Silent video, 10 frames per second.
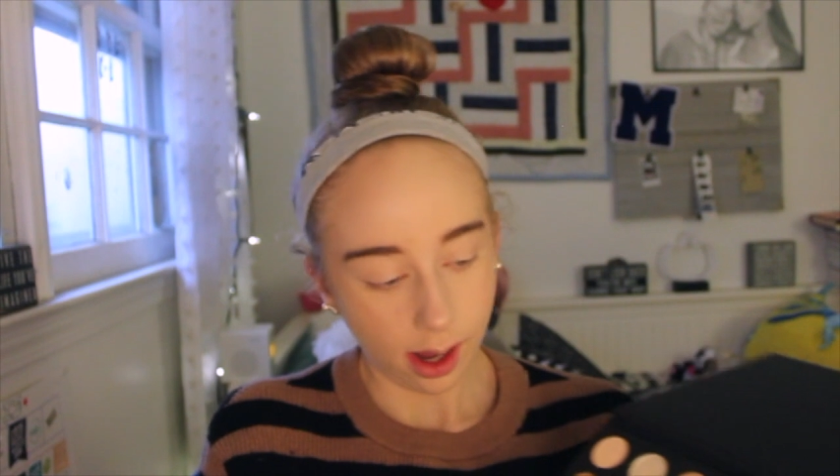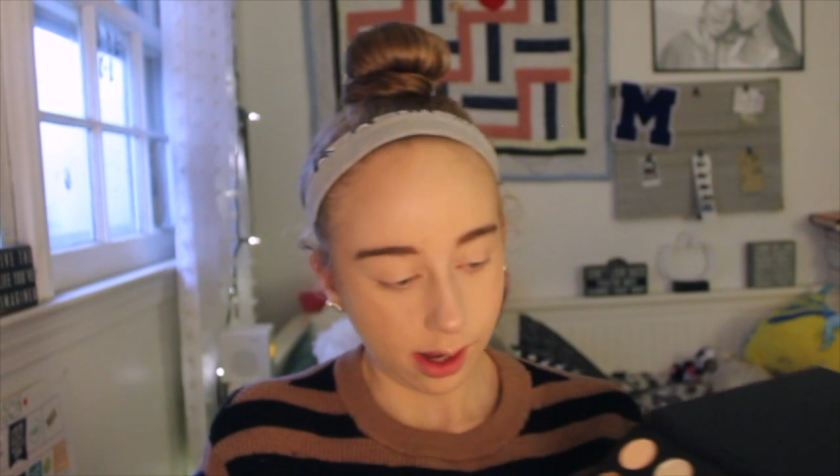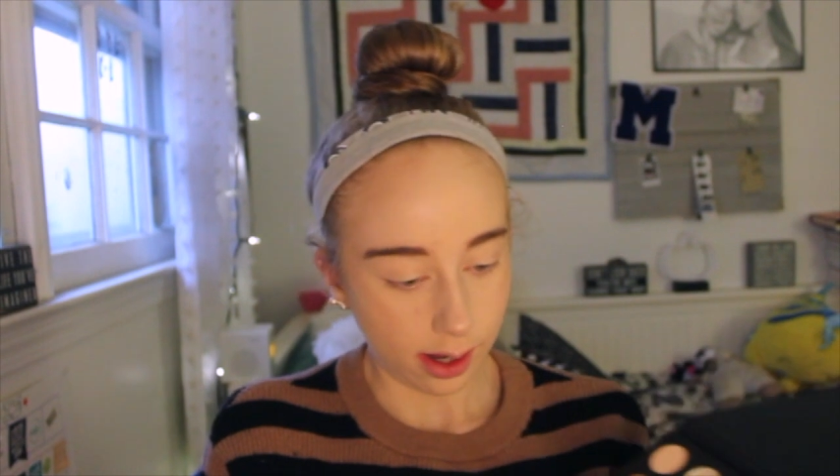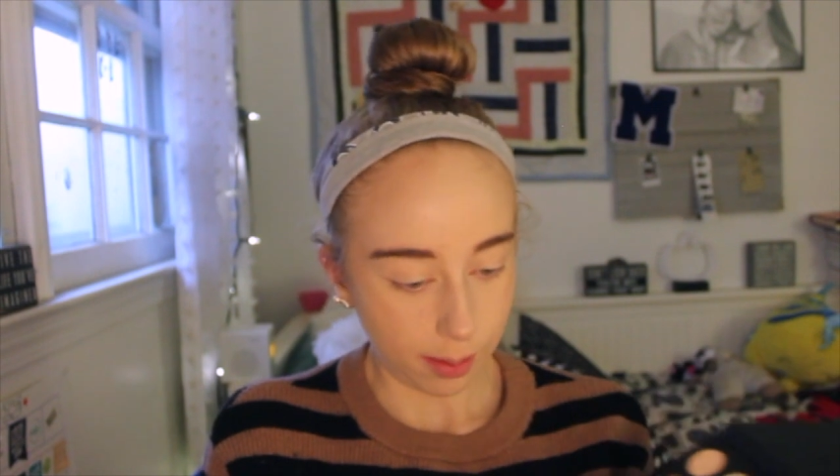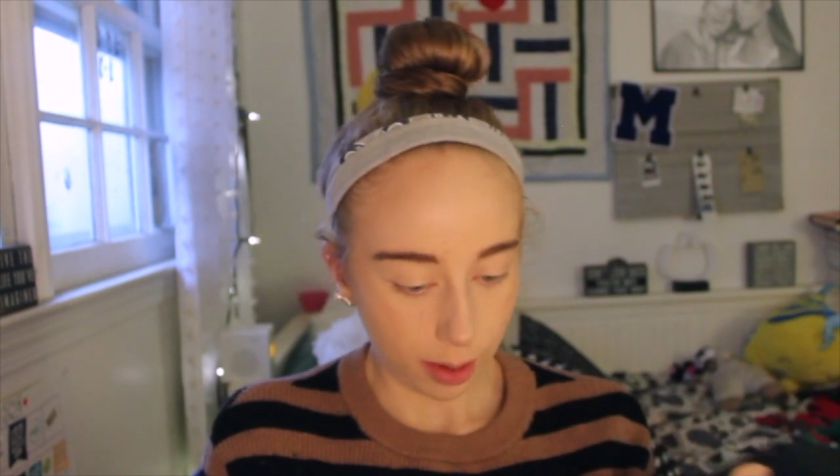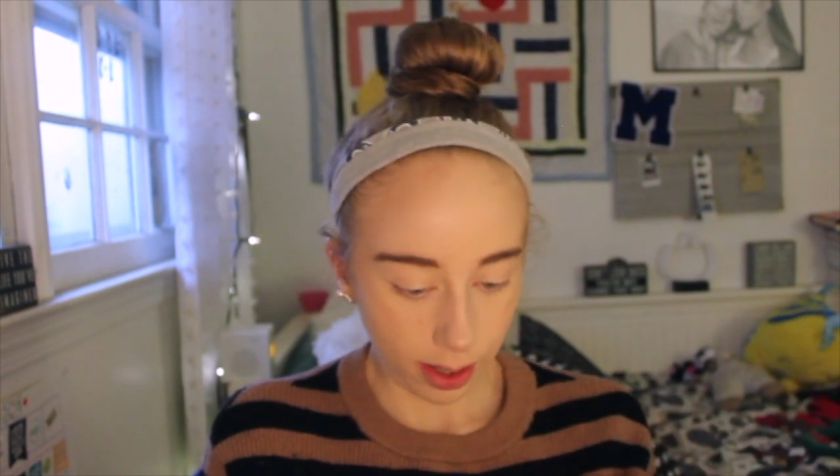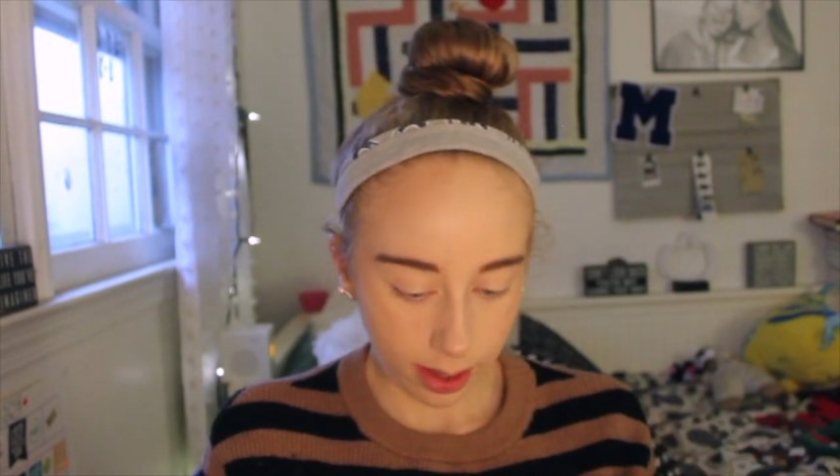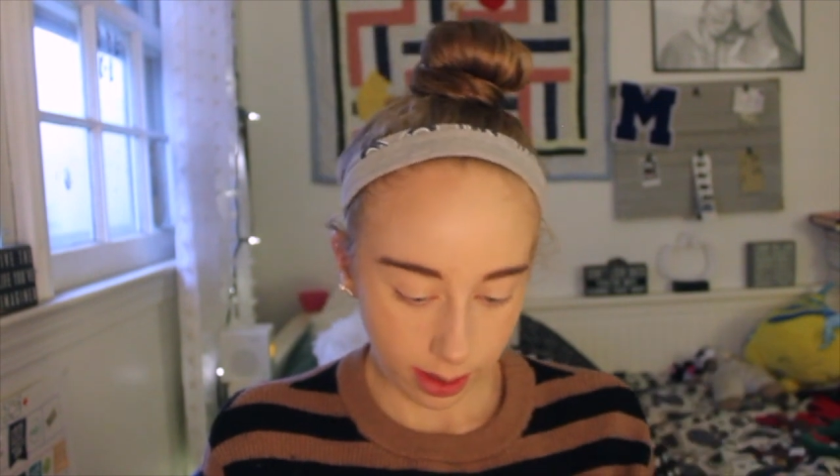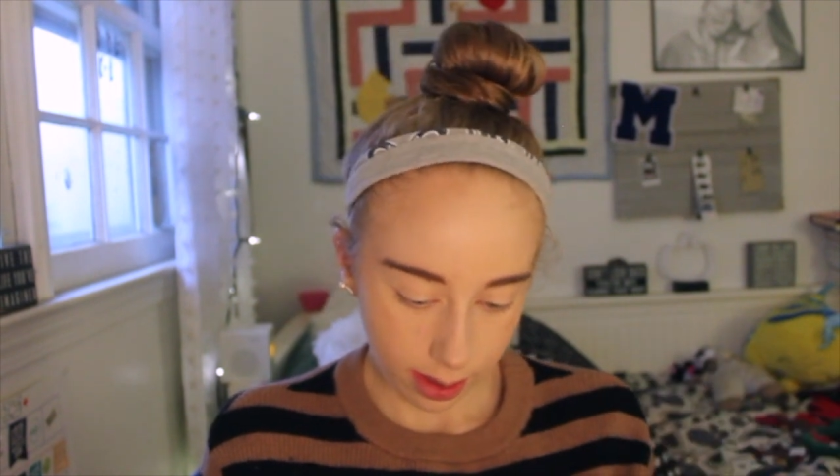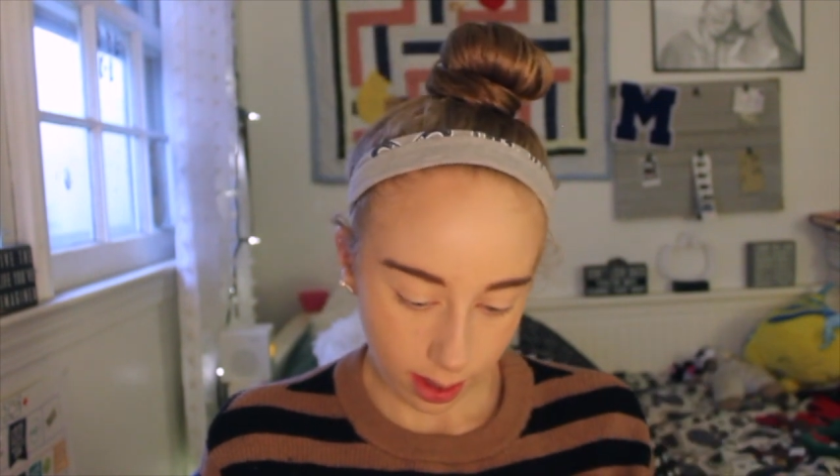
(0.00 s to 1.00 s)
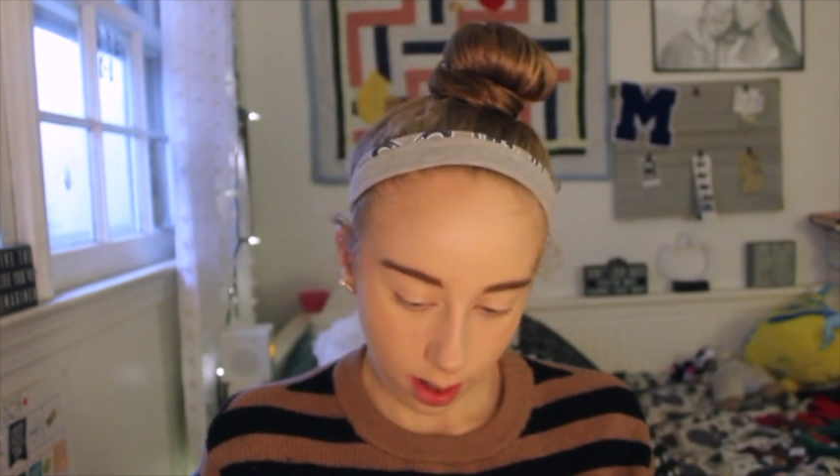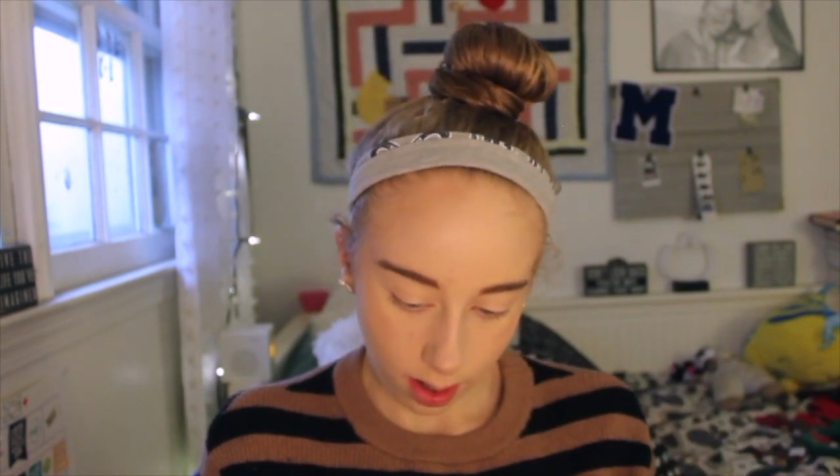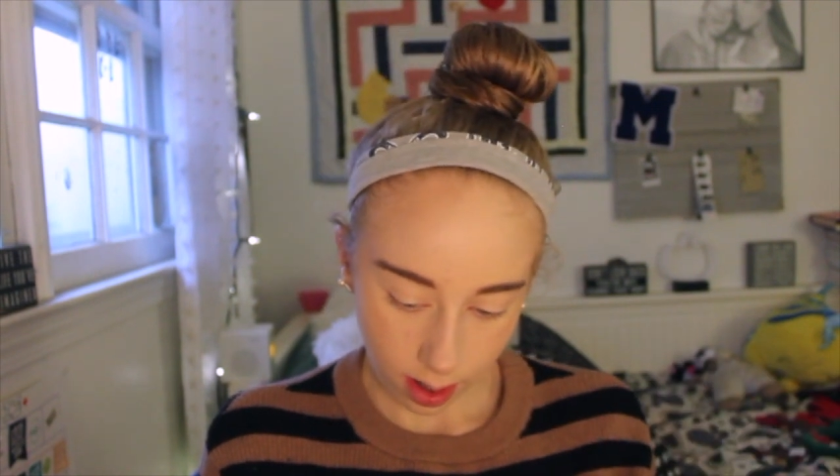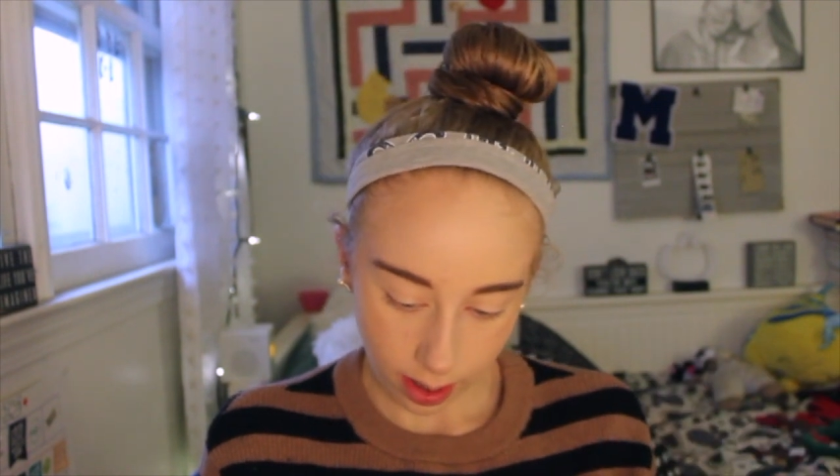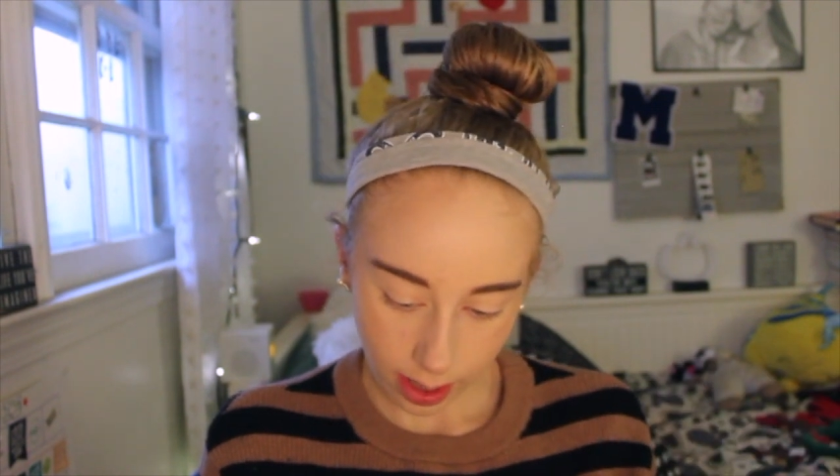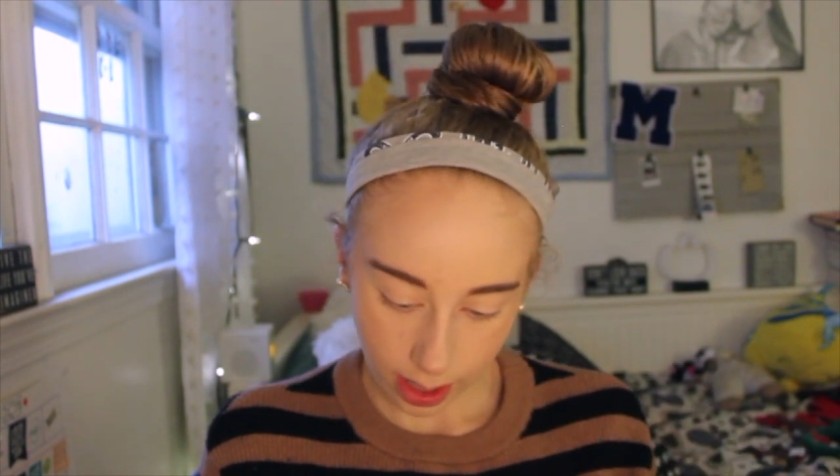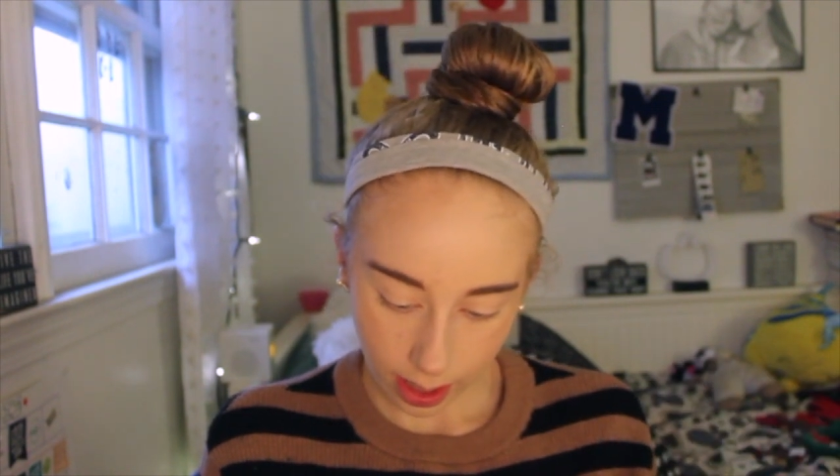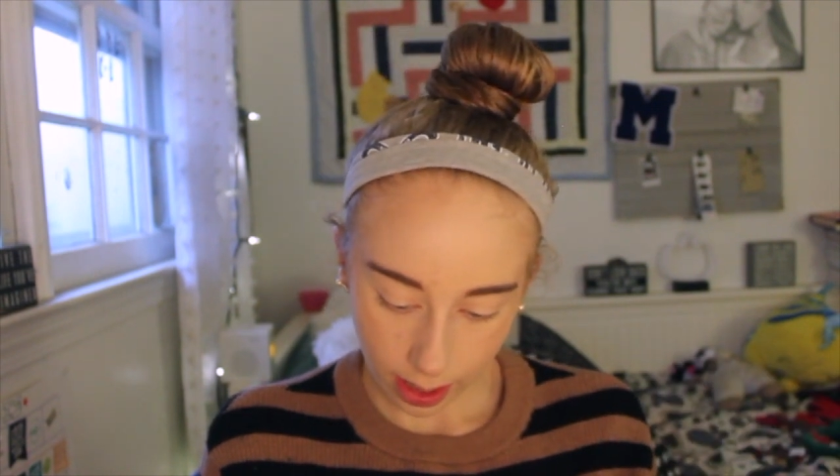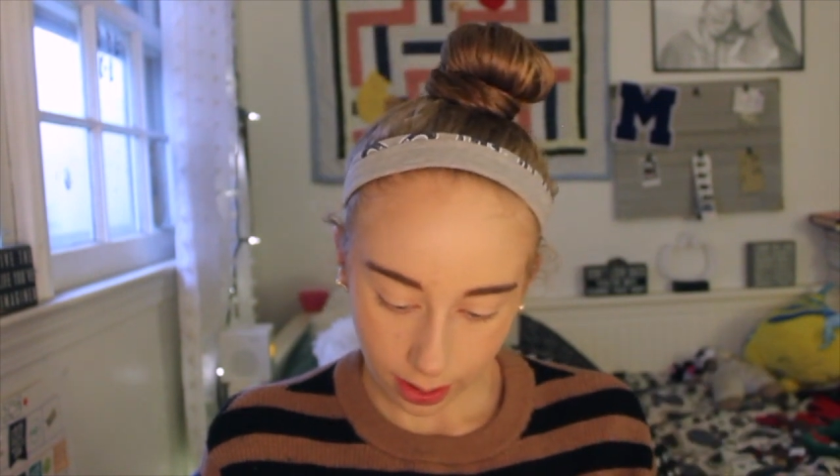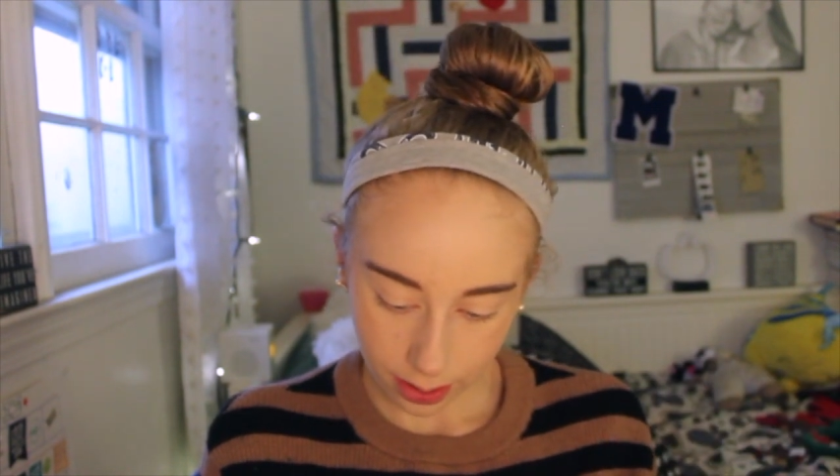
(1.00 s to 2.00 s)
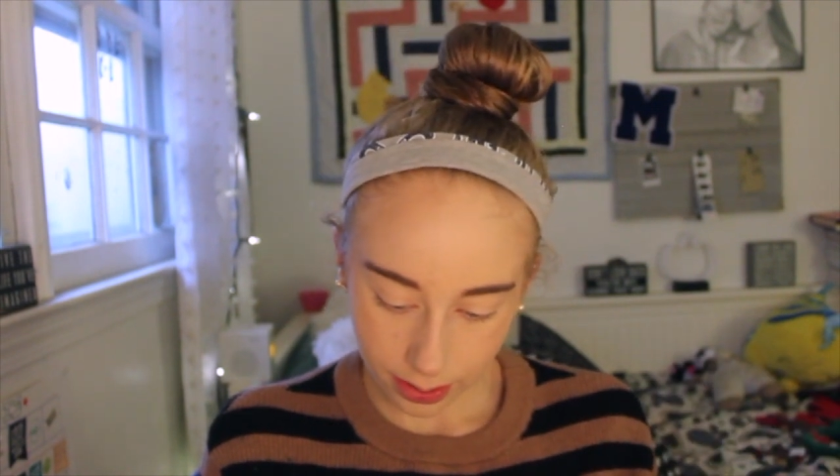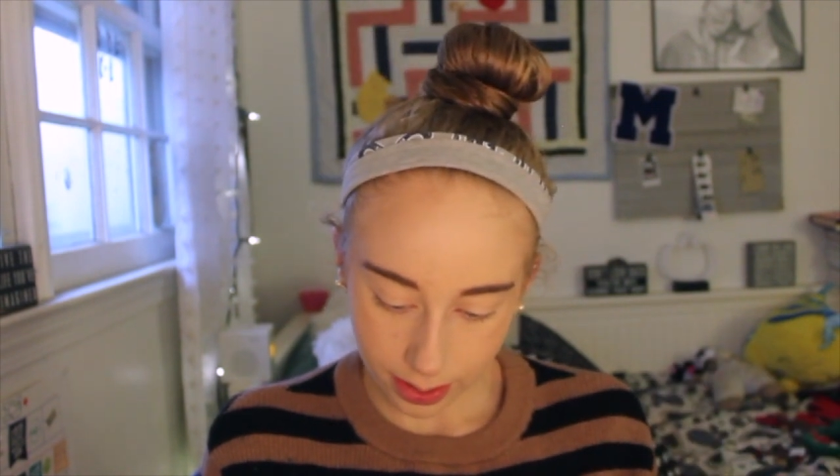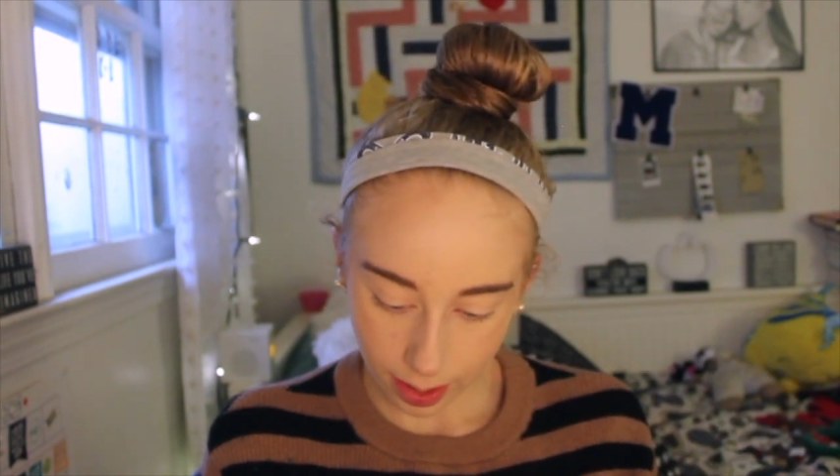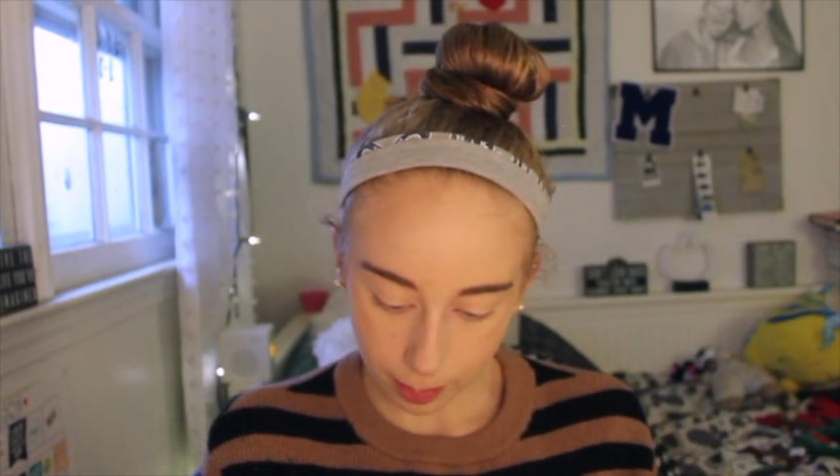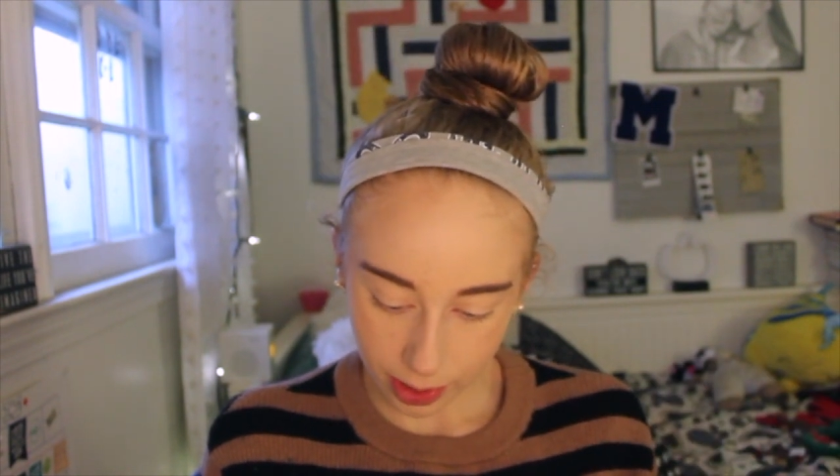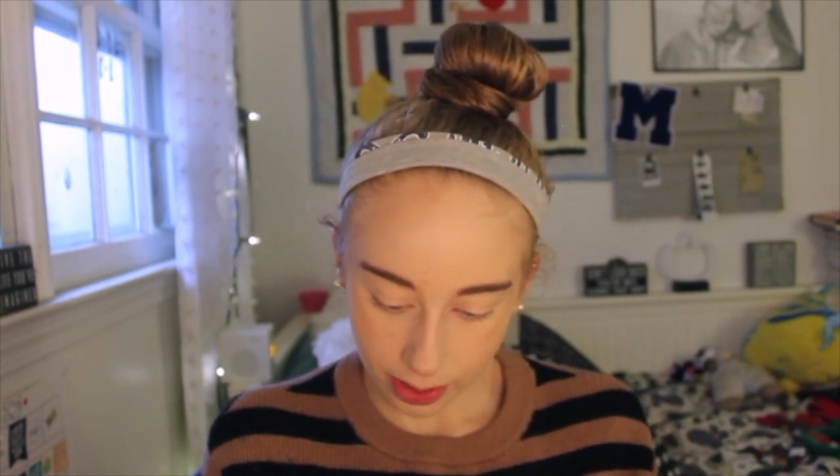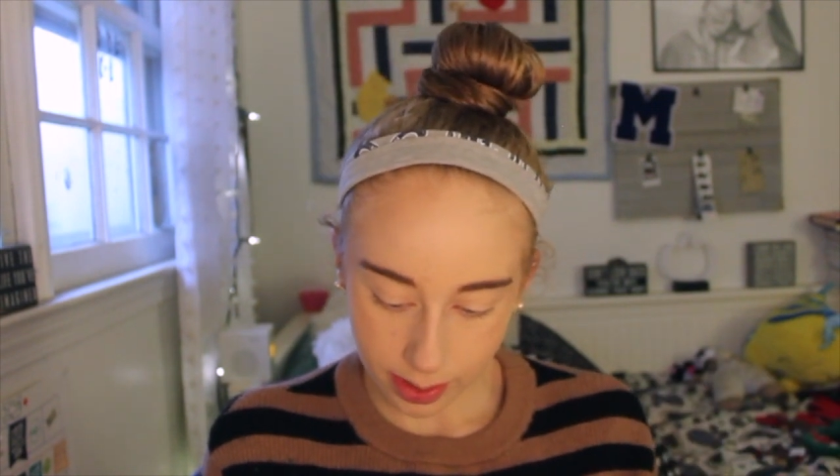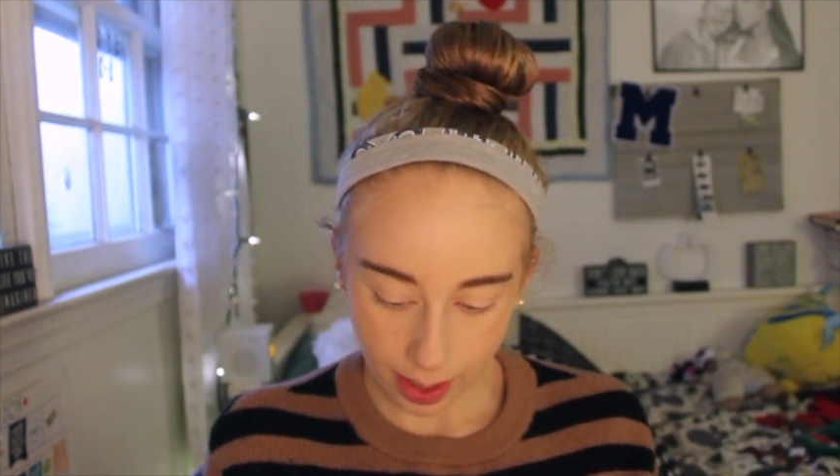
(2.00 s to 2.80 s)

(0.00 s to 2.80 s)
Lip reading: on a Sigma